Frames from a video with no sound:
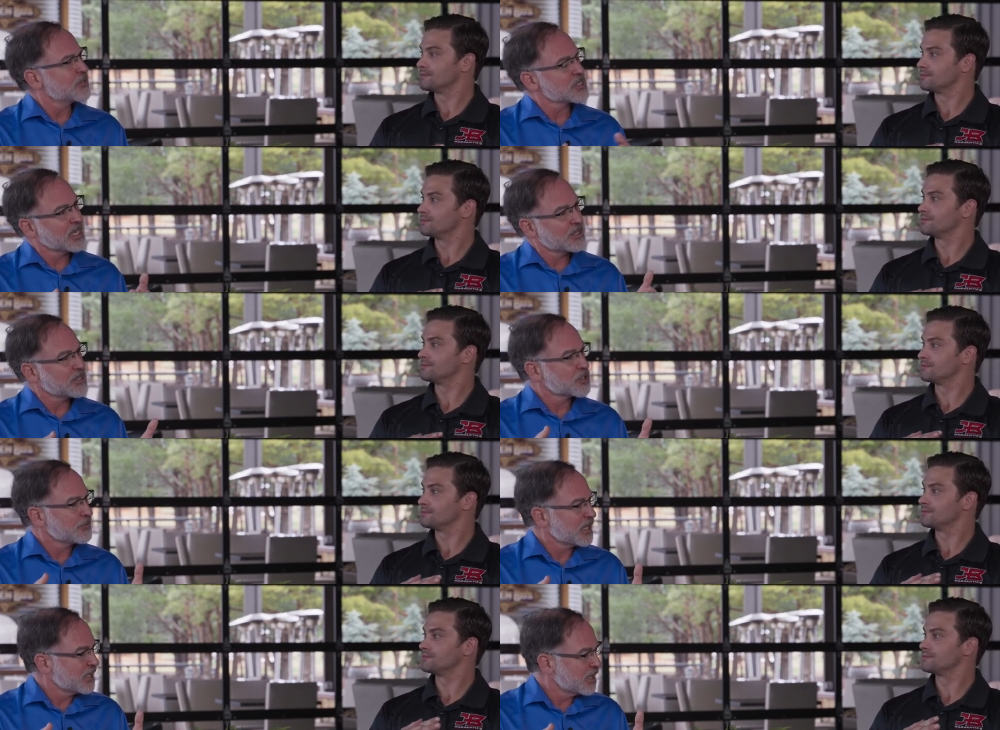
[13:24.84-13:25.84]
Speaker 1: said it should
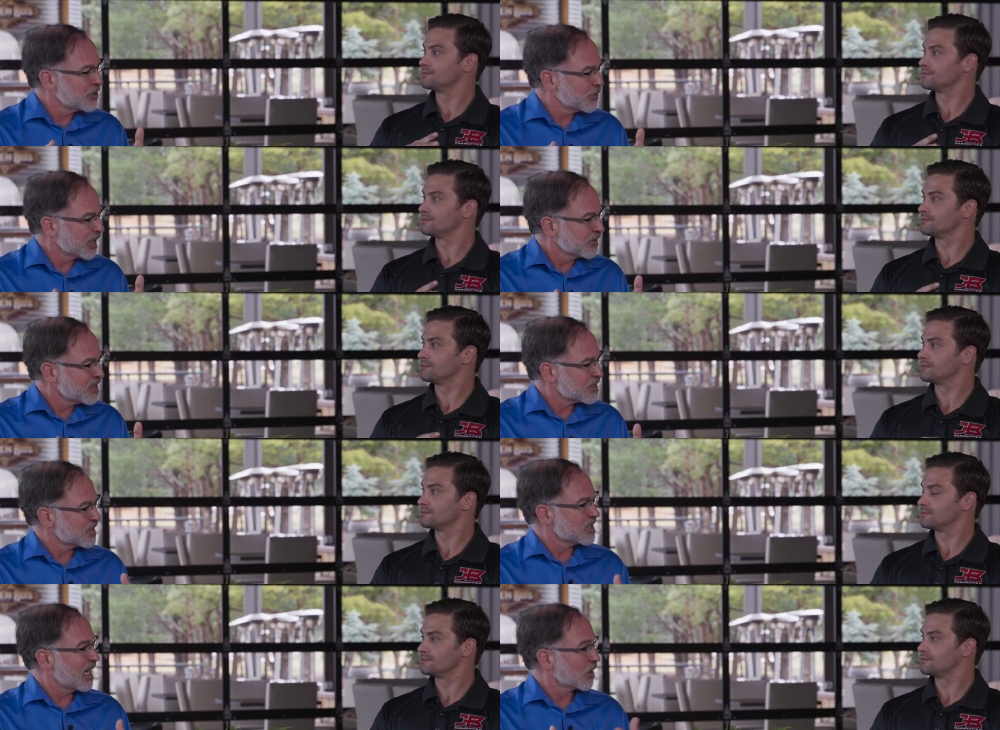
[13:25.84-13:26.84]
be uh, doing this,
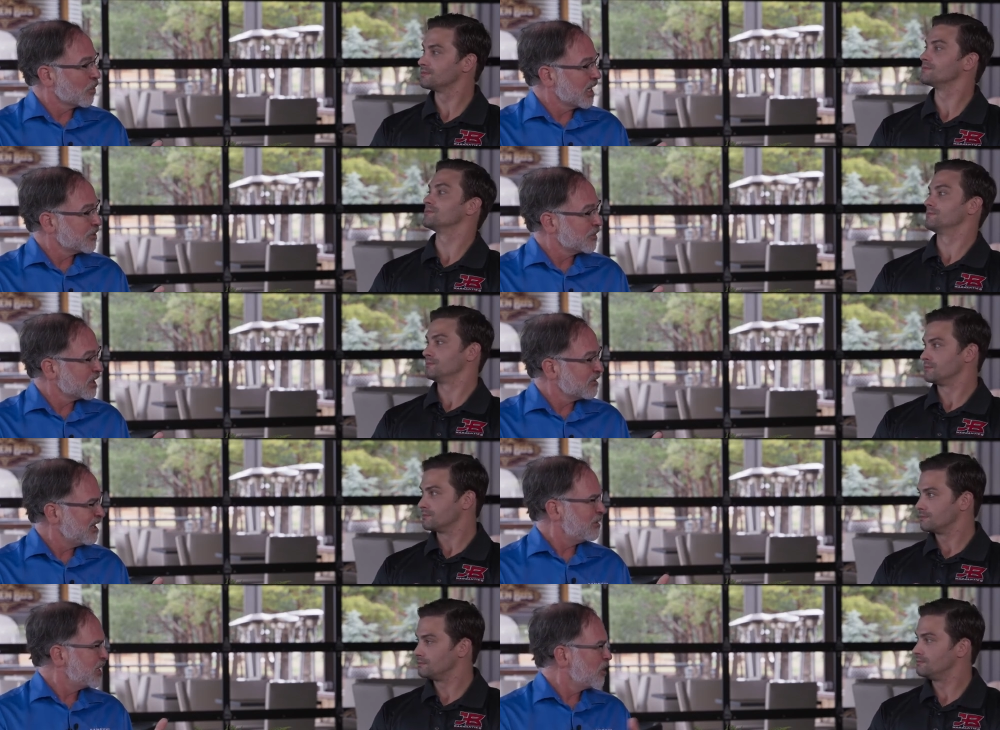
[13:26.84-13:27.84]
it's not quite doing that. Well,
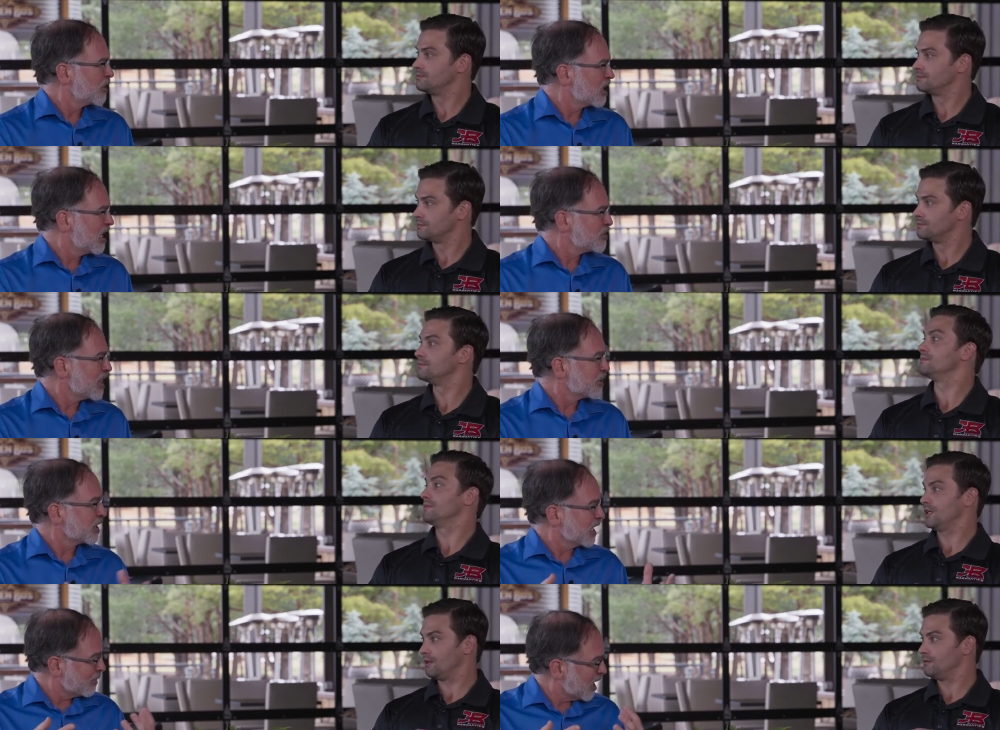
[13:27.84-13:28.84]
let me call the contractor,
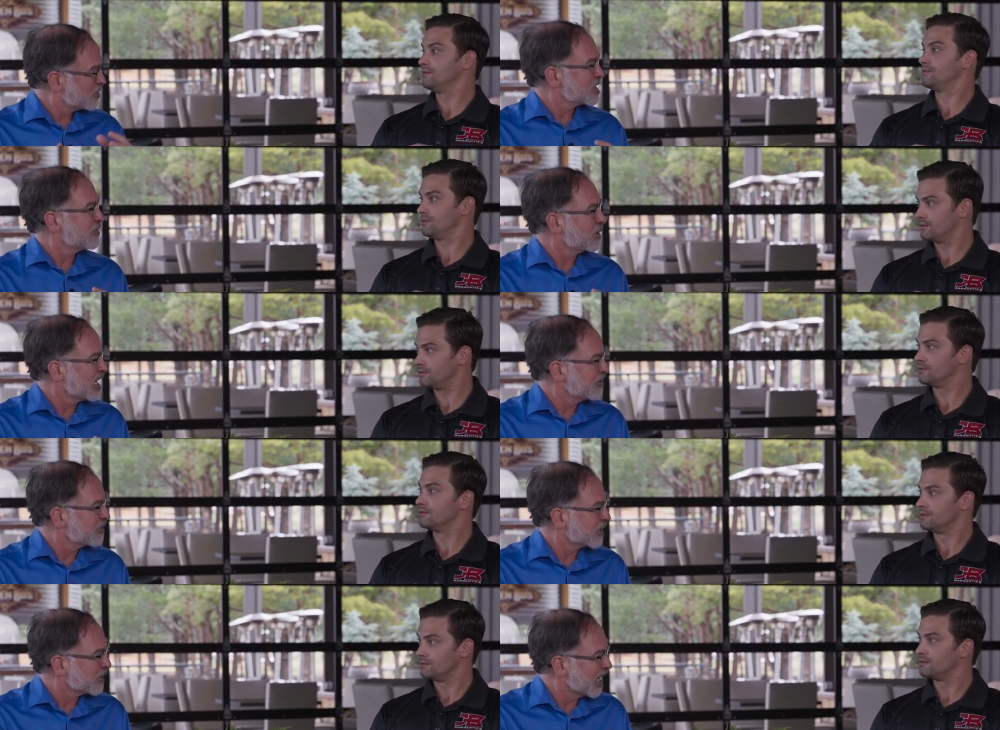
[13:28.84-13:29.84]
get him out, and see if we can't
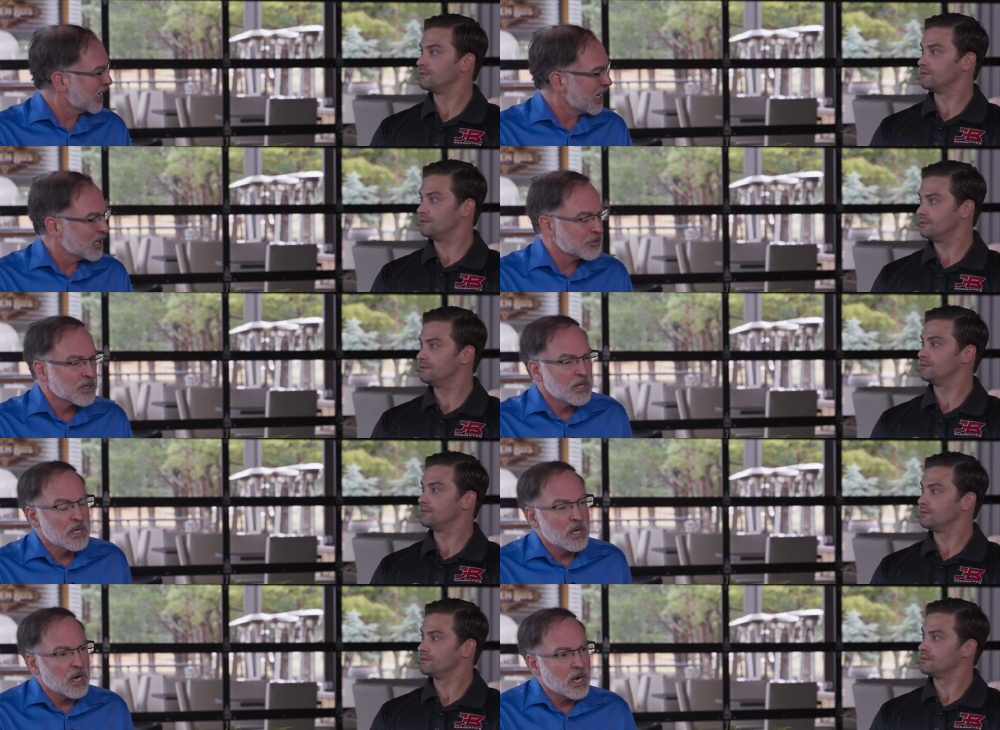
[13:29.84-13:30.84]
figure that out.
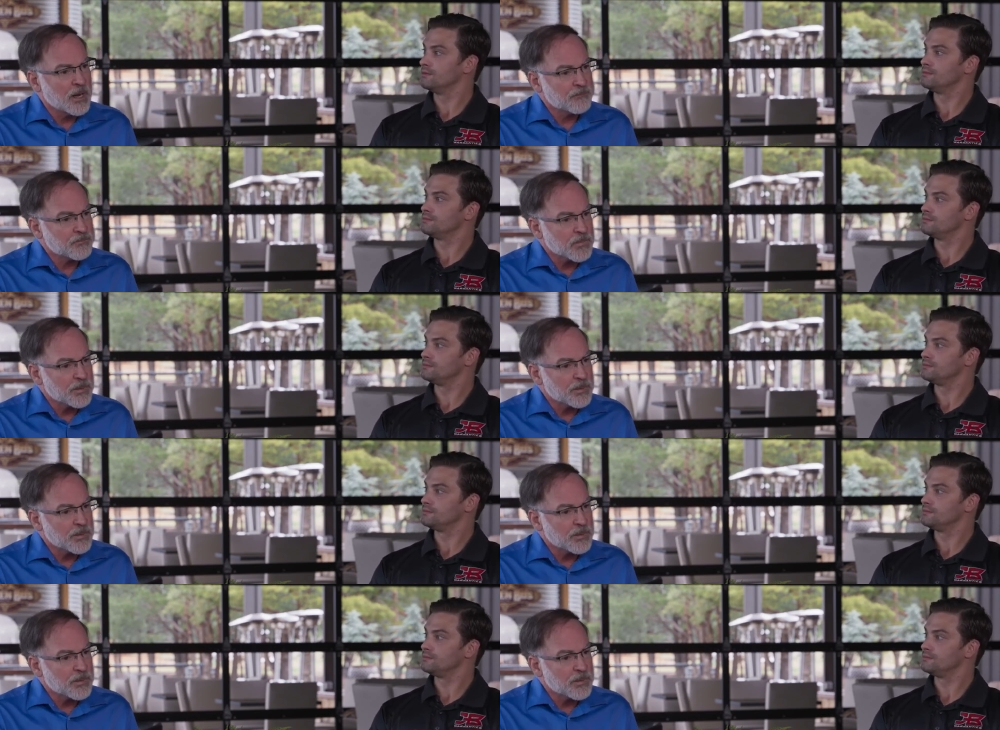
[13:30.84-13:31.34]
Um,